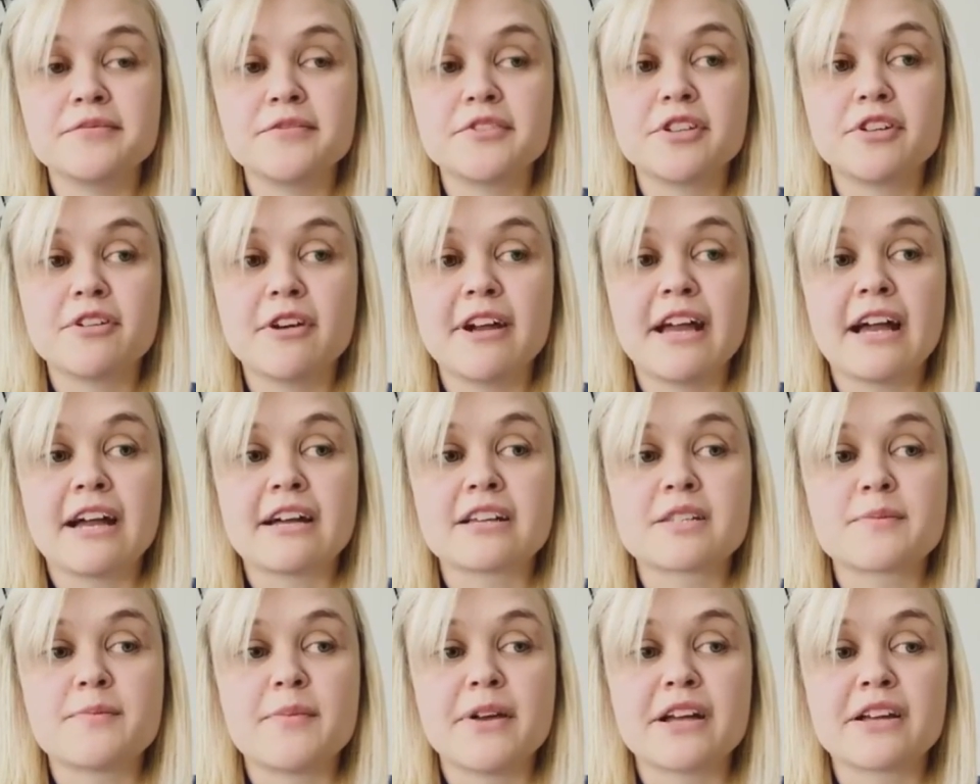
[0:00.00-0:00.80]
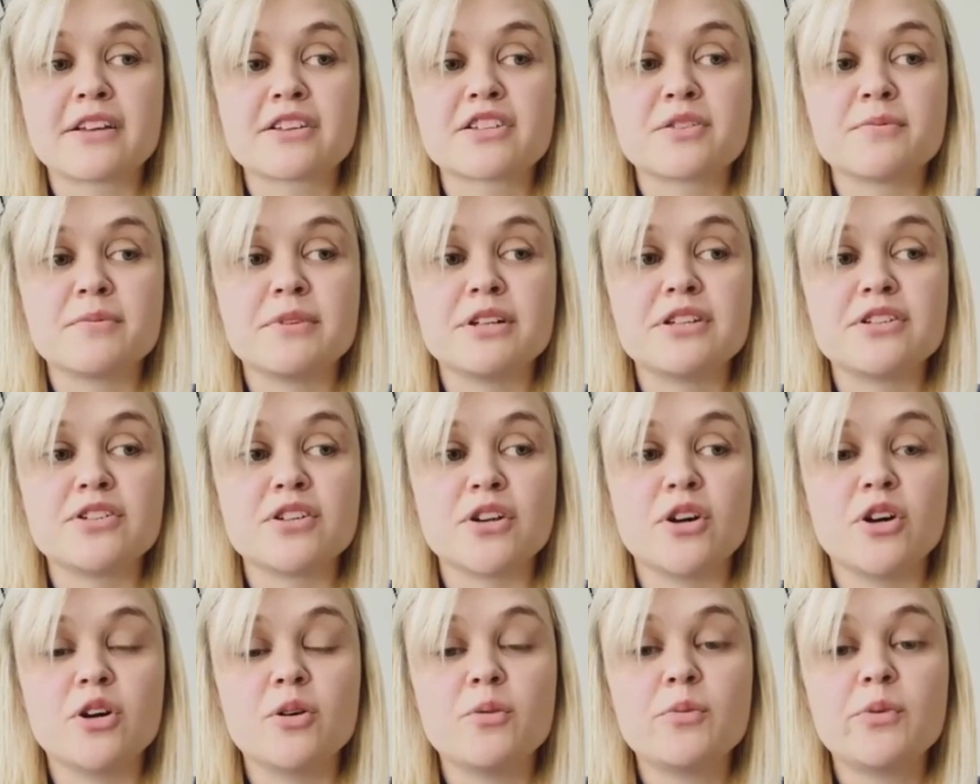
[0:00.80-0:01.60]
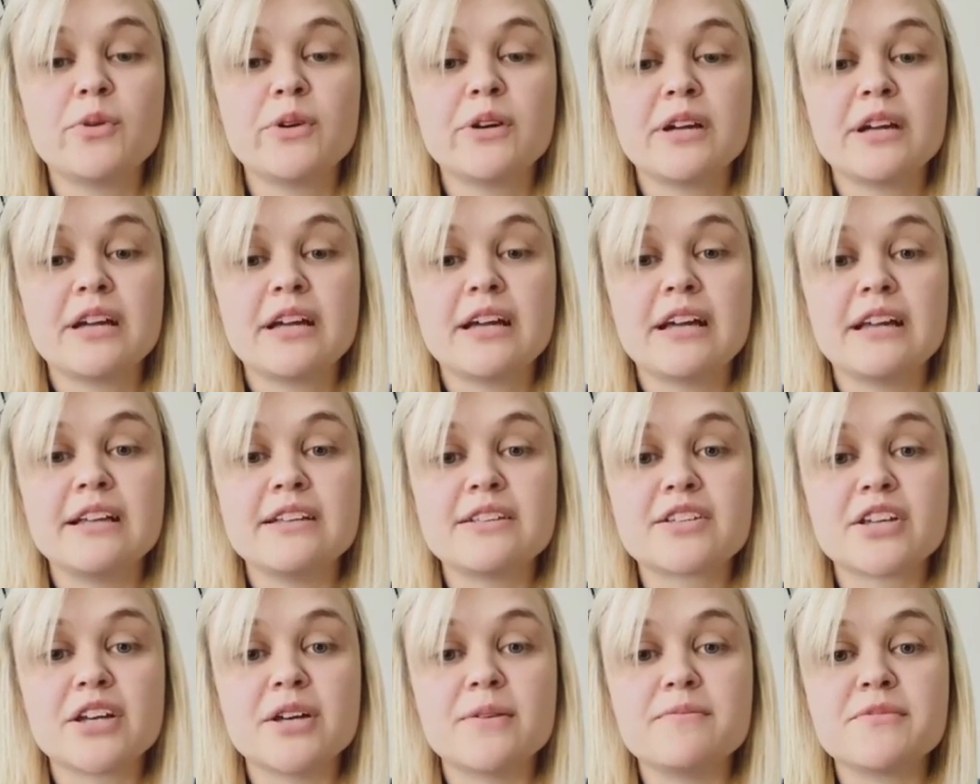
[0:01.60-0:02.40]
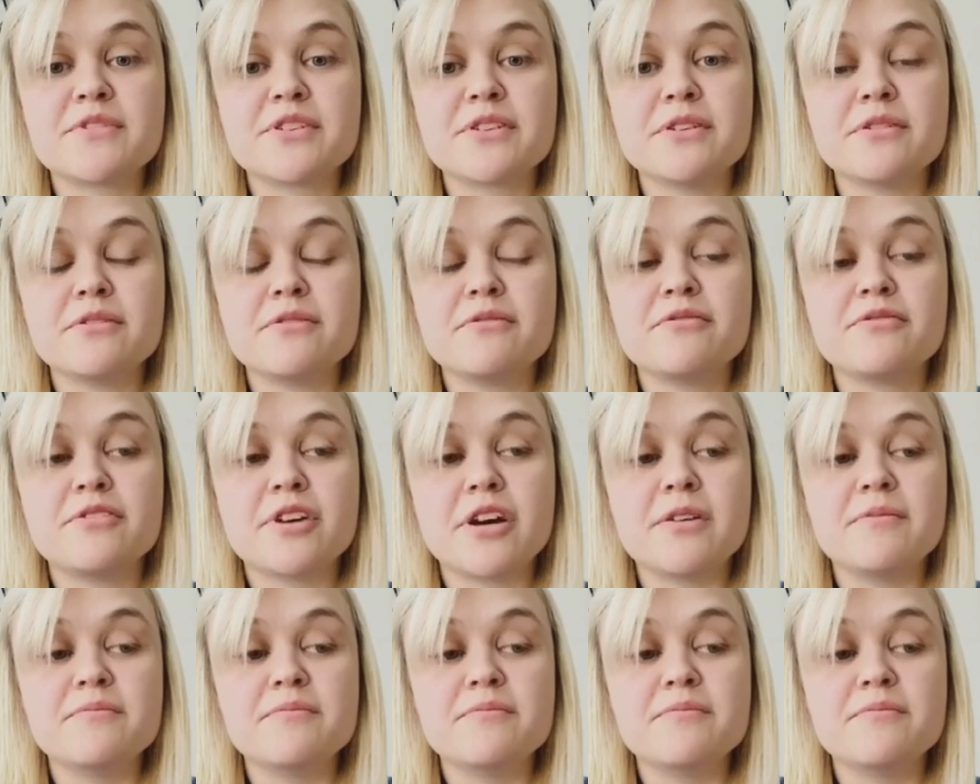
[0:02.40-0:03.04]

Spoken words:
great aspects to my job. In terms of